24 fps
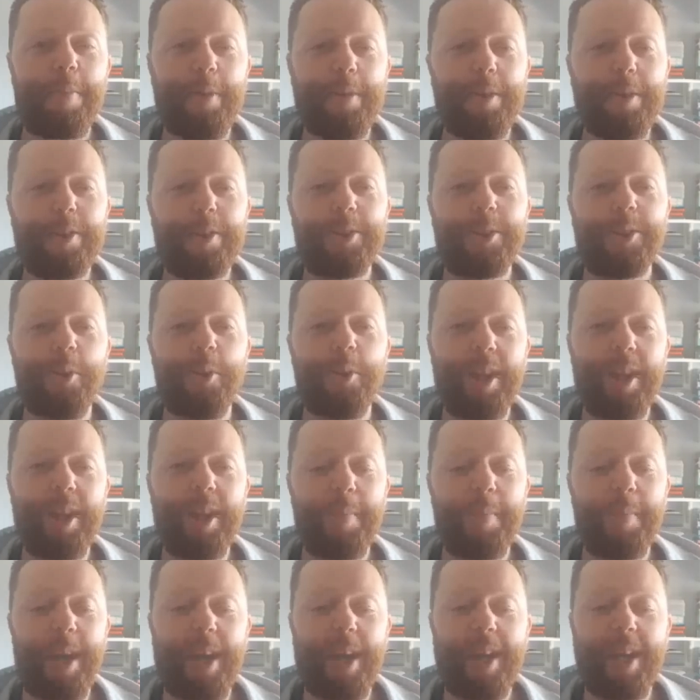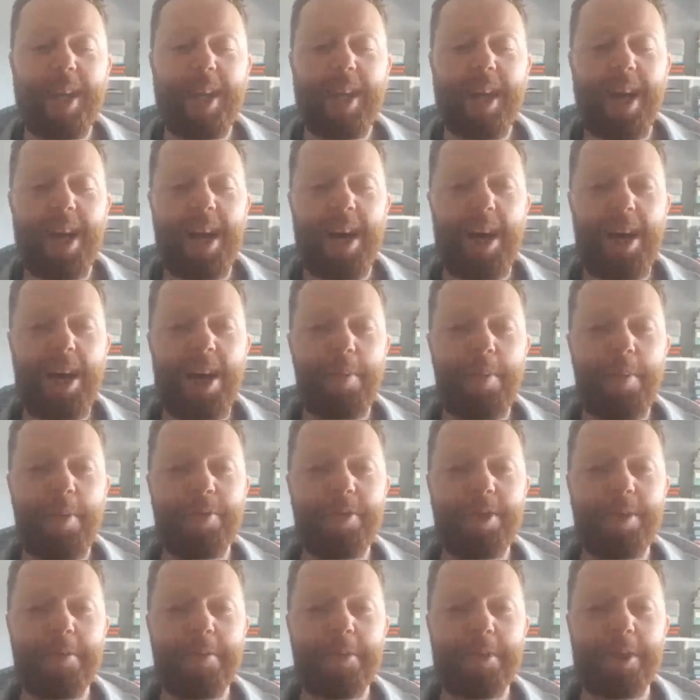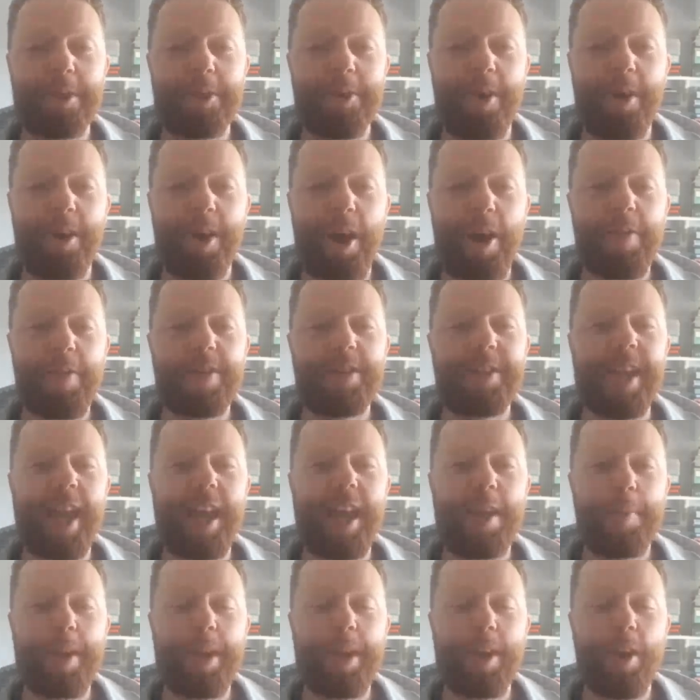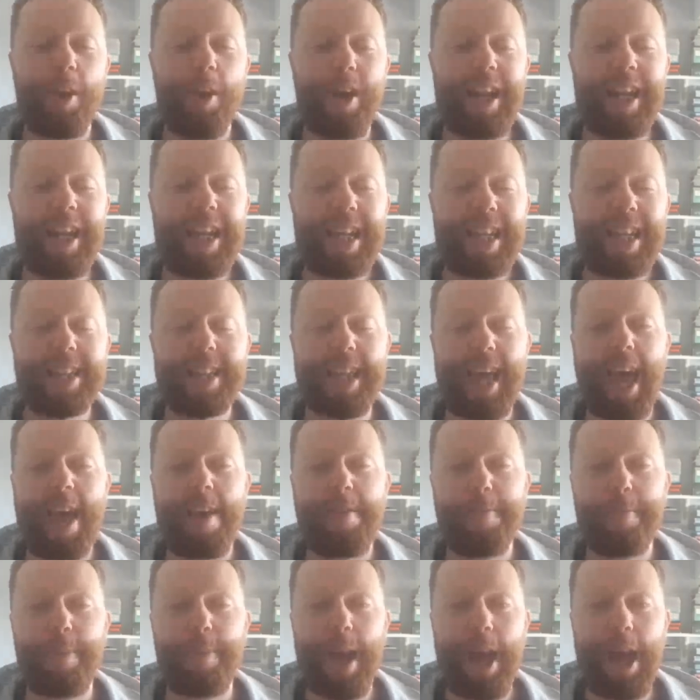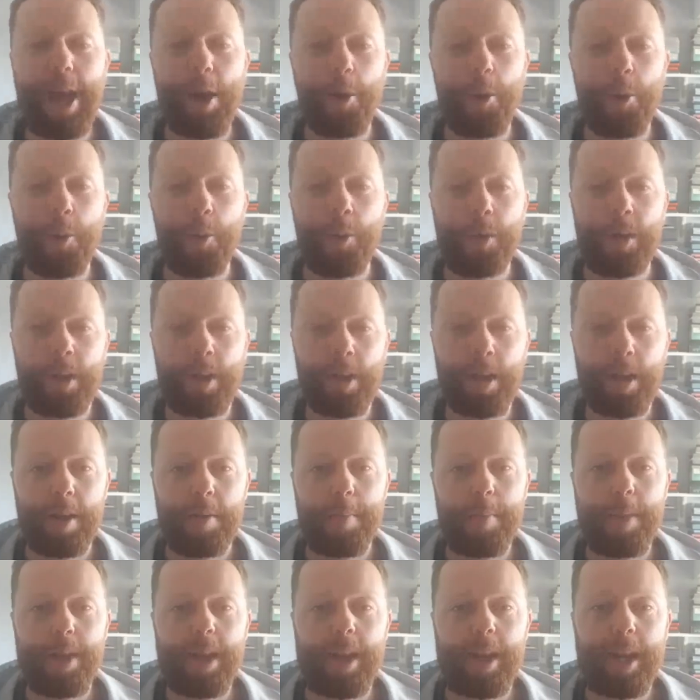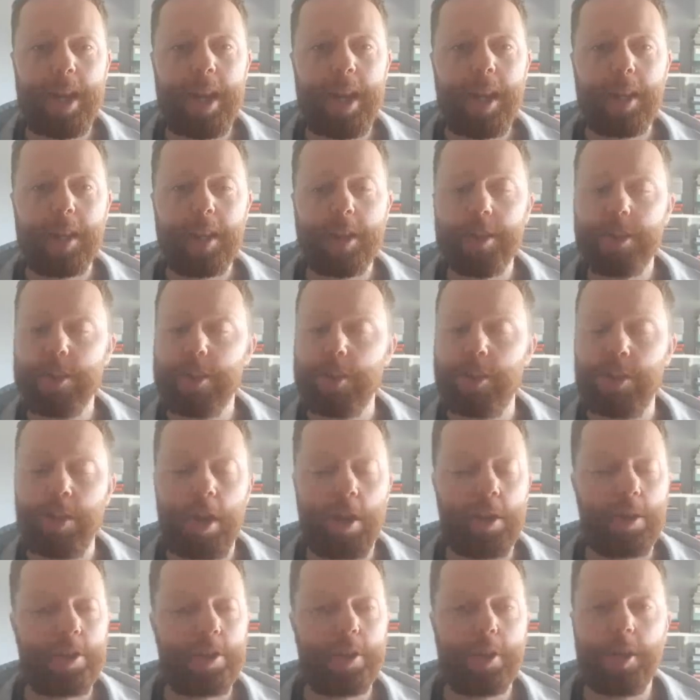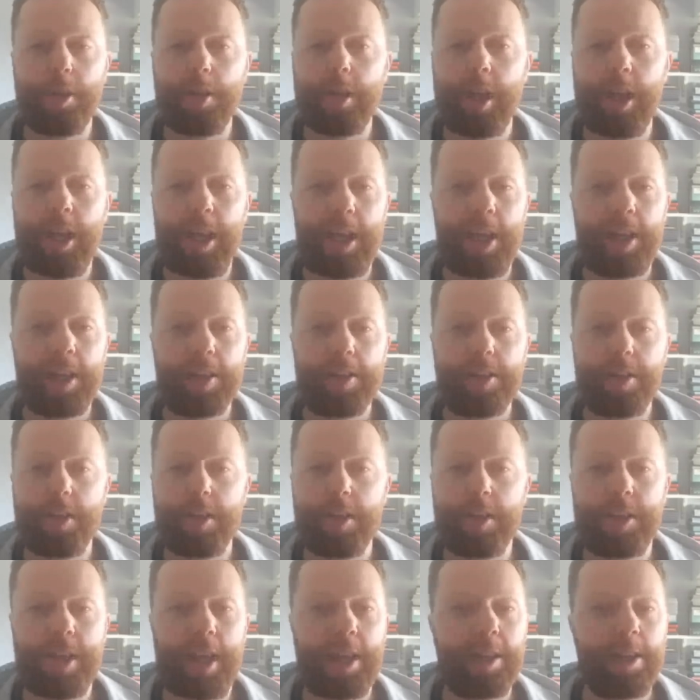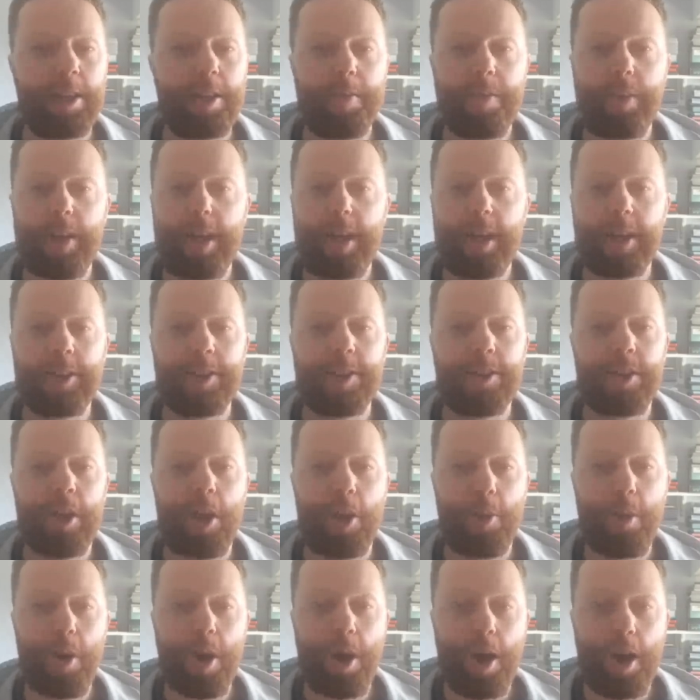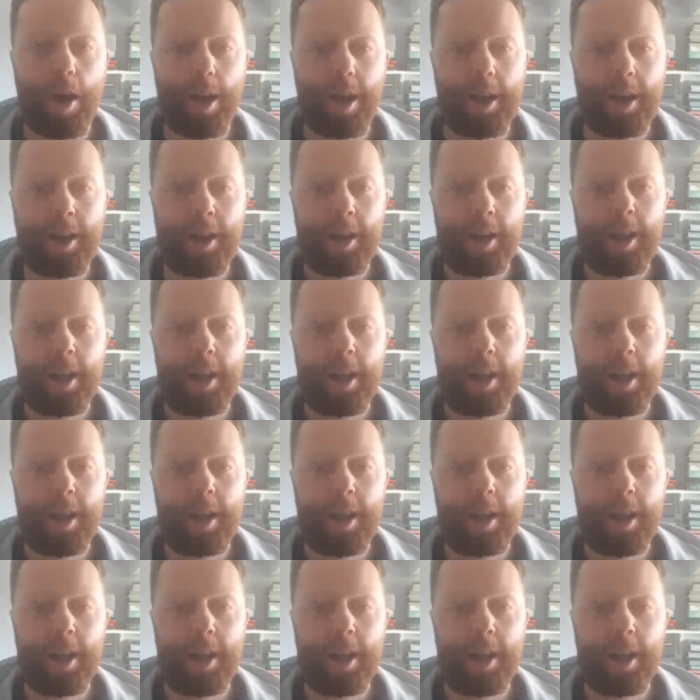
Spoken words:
Boone is joining me. Obviously wants to try and overtake me in our elite FPL mini league. That's such a good league. The standard of the league is so high.